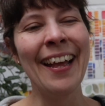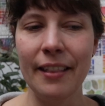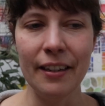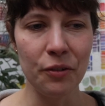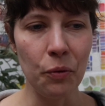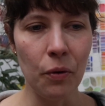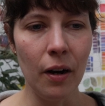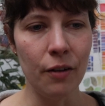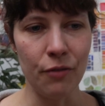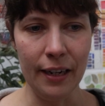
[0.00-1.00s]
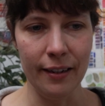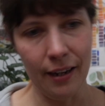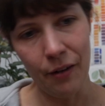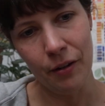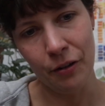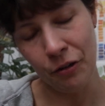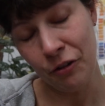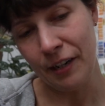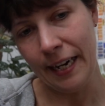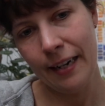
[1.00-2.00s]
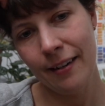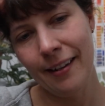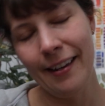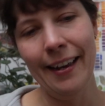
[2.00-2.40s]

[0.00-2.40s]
There's a war right now in Ukraine,